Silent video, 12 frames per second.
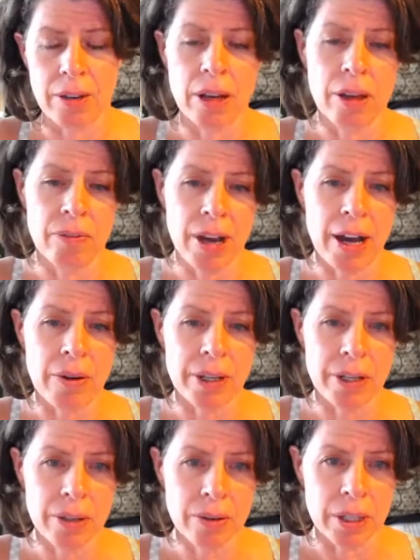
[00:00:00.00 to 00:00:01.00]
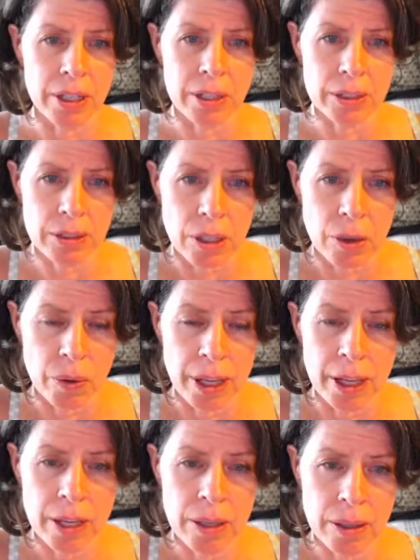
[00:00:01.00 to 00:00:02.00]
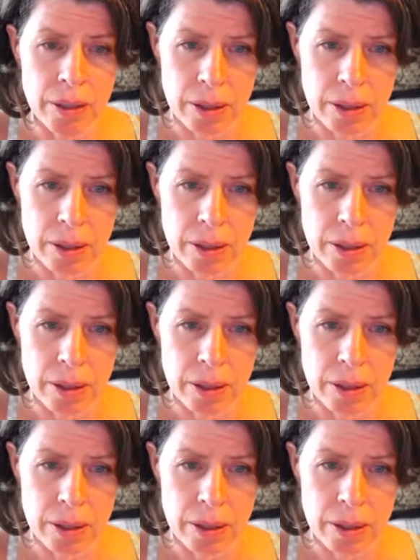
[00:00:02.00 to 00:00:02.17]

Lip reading: of how I know this, okay?